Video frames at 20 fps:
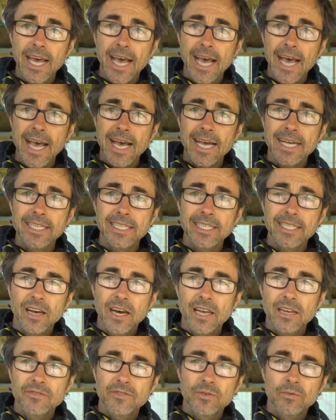has
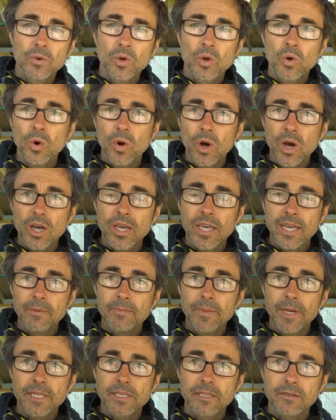kind of some quirky
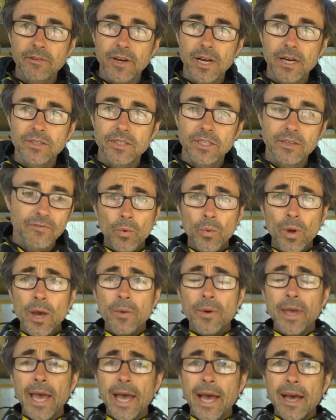bits around it where
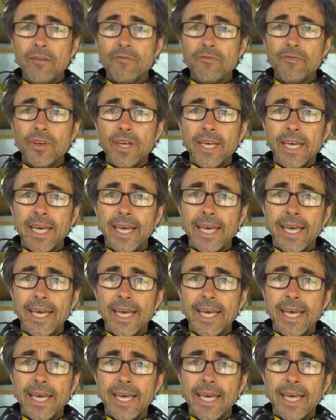we have